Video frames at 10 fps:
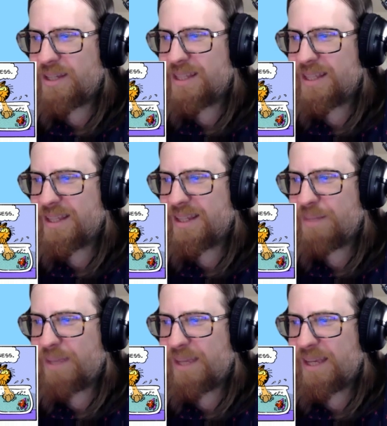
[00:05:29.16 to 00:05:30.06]

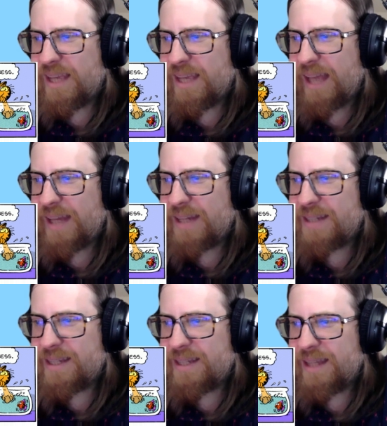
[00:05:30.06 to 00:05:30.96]
that being a cat
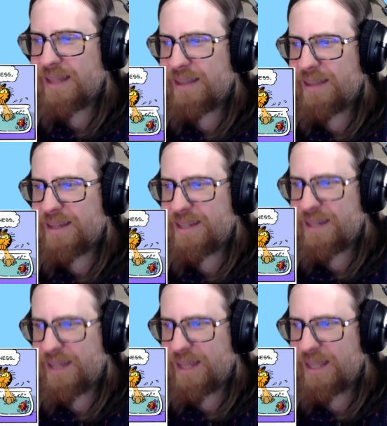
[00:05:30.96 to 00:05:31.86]
is an
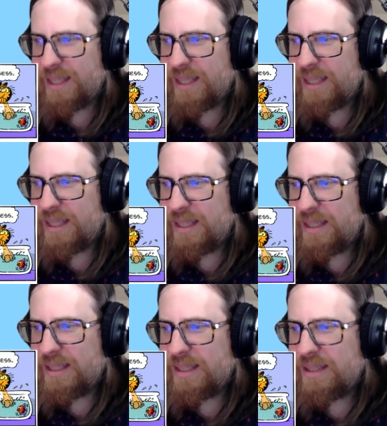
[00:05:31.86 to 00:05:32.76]
ethnicity,
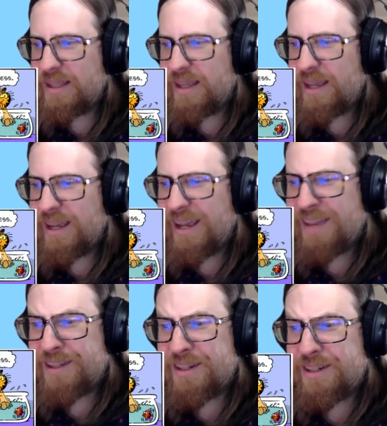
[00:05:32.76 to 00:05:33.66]

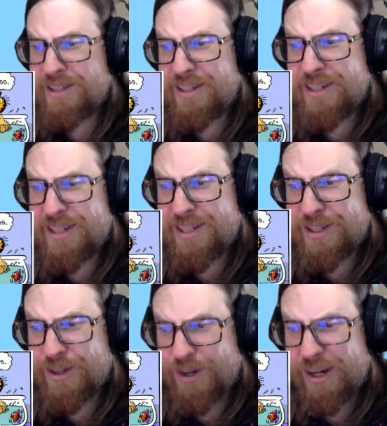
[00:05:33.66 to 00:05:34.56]
and that
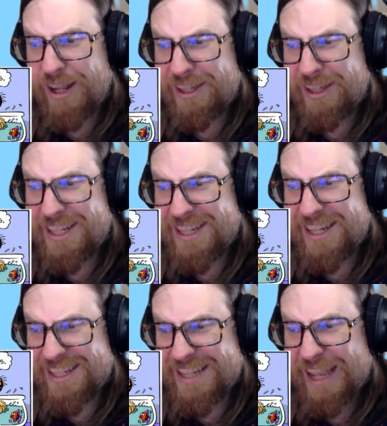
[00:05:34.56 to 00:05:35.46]
certain
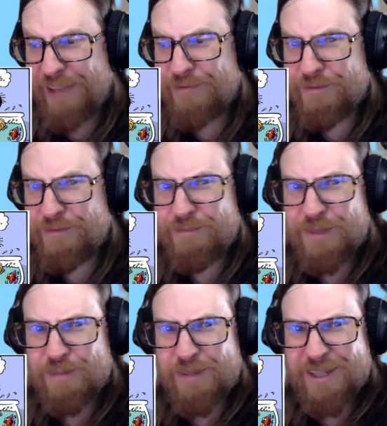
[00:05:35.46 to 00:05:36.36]
ethnicities have
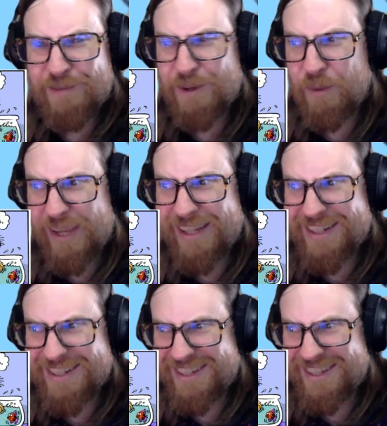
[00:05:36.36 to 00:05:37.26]
specific
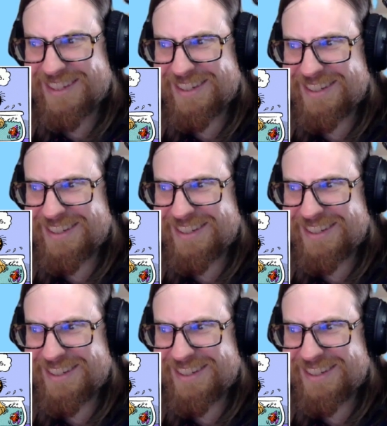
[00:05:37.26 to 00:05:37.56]
weaknesses.